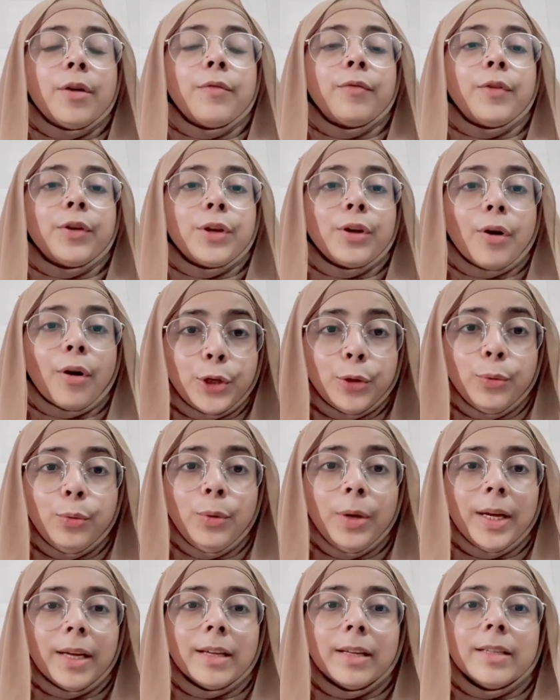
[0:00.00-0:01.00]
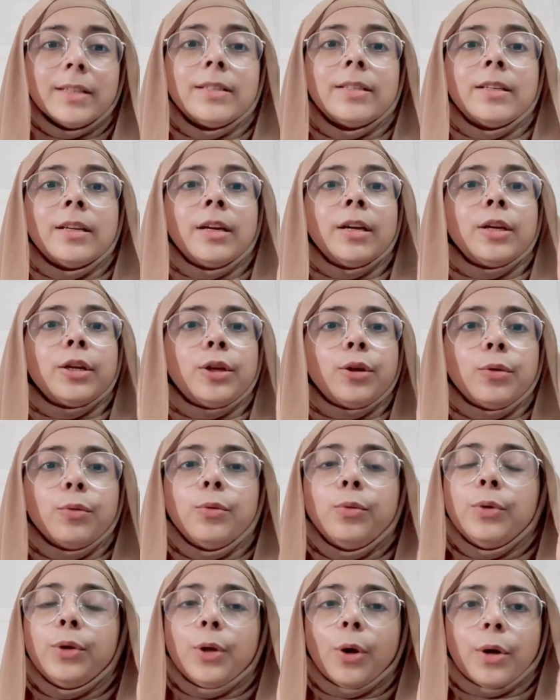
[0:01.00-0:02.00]
for you is
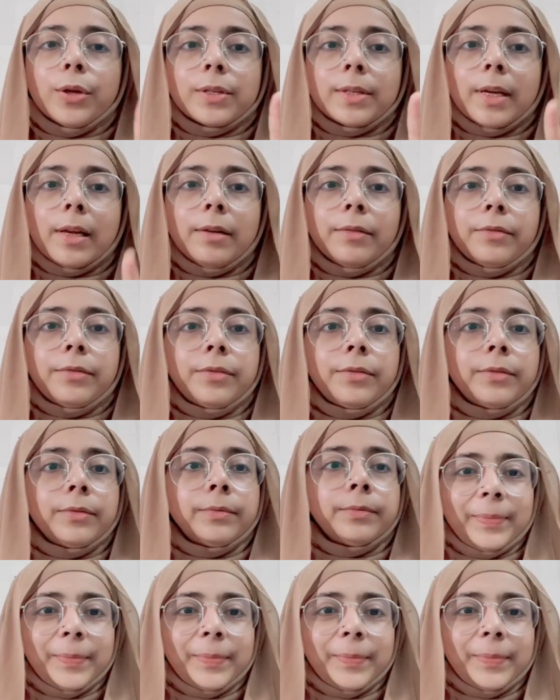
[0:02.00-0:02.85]
you yourself.